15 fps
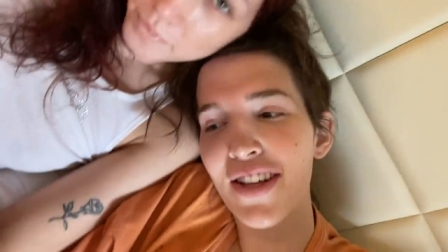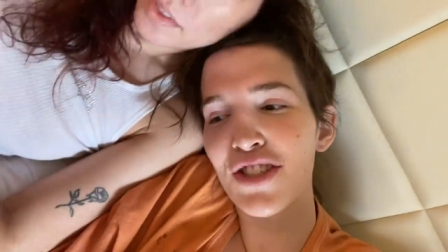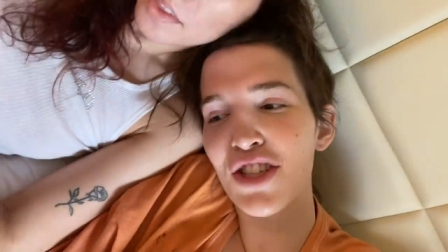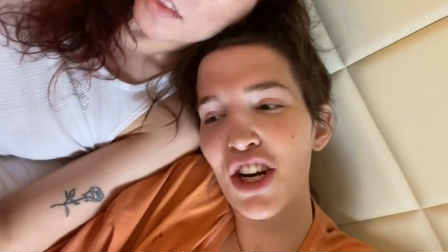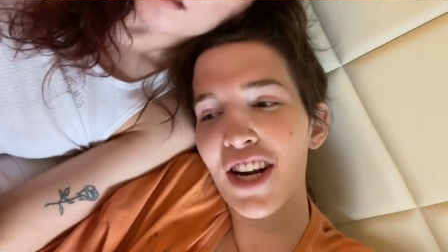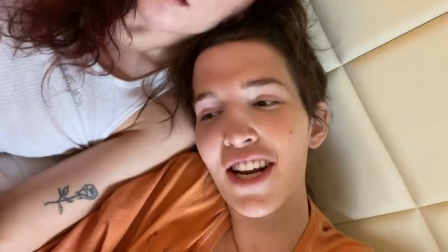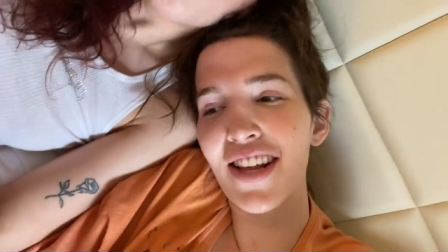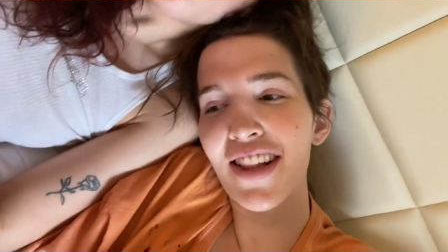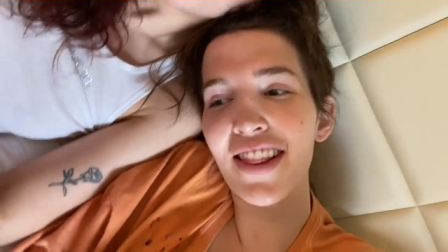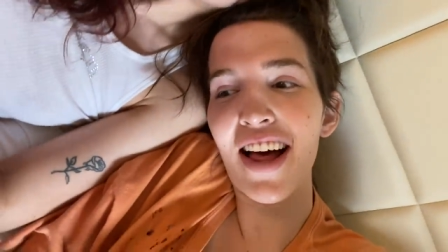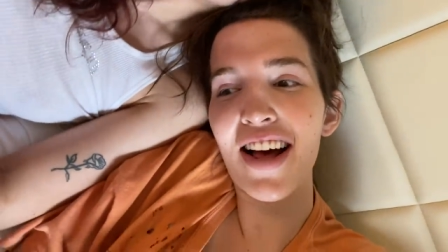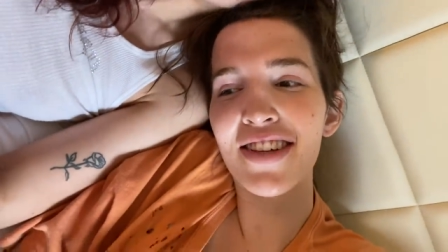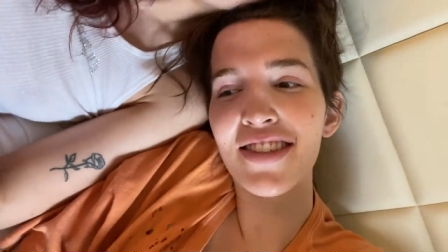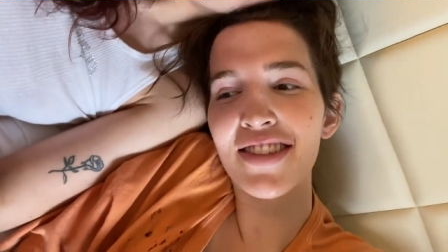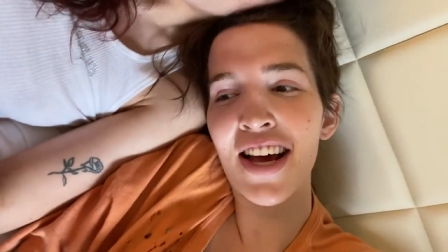started it
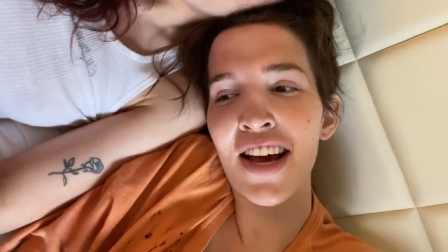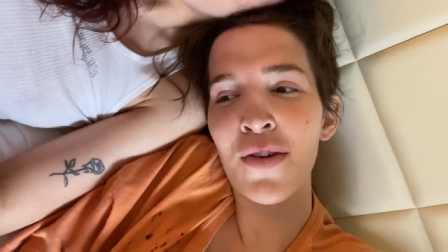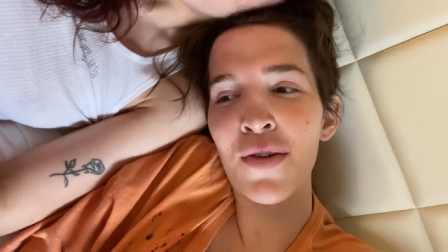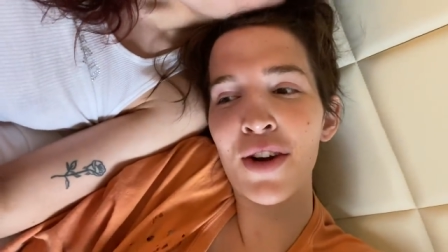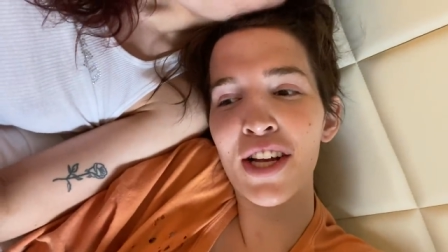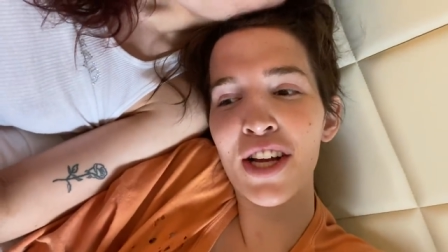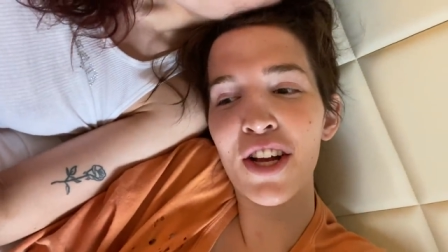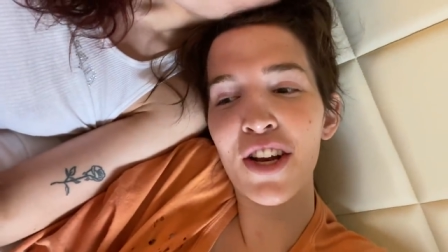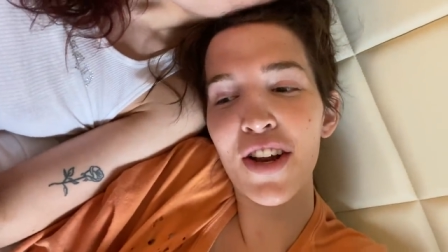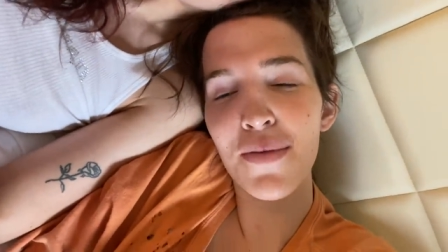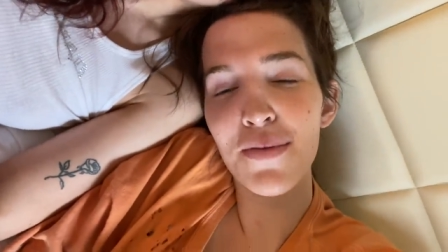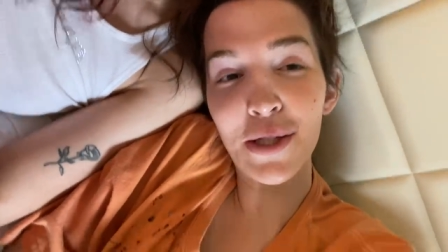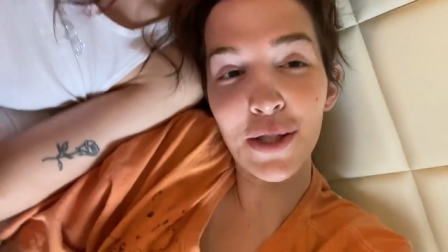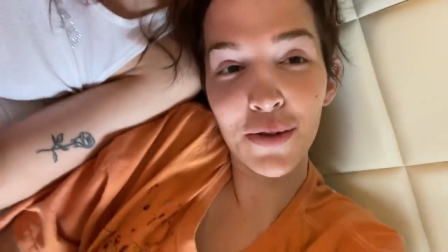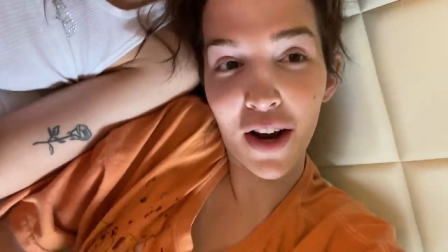last night and we're already on
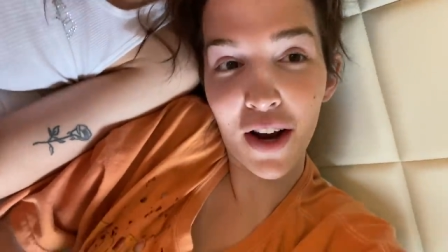episode